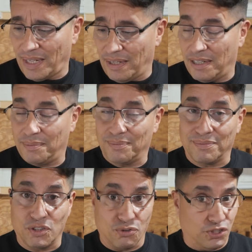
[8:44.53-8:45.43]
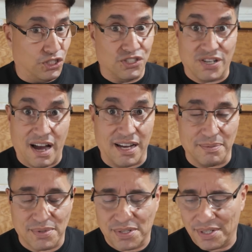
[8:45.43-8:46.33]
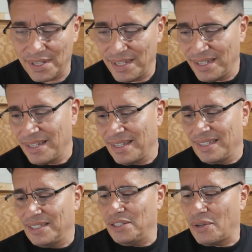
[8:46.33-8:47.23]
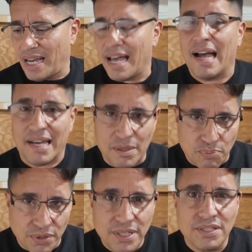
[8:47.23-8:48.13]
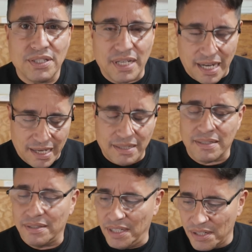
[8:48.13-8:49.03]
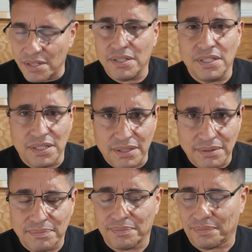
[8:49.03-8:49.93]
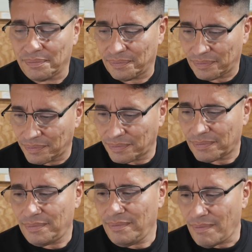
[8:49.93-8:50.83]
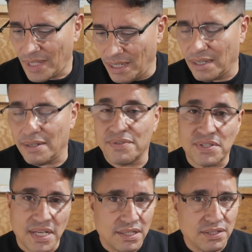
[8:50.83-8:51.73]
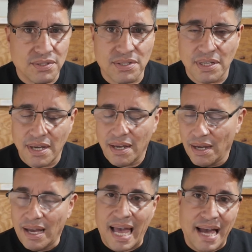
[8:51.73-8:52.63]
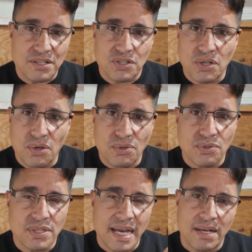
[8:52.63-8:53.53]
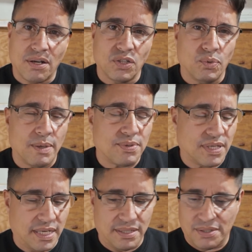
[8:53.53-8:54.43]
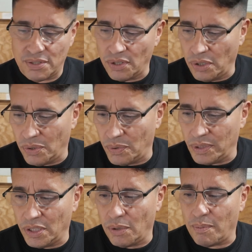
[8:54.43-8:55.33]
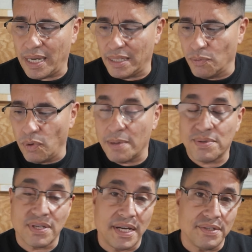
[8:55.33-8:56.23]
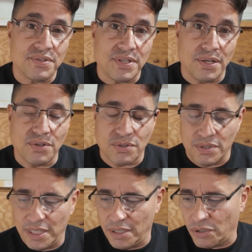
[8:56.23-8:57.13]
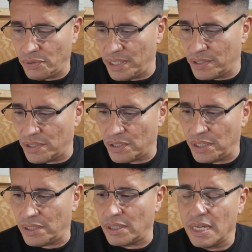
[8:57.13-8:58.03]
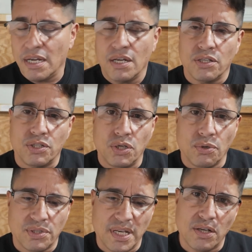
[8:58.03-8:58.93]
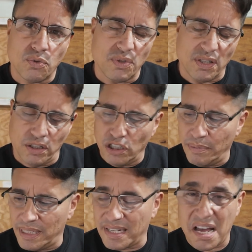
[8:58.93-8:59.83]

Good times. I had a decent year of sales at shows and on the website. So, my website sales did increase this year. Show sales was a little bit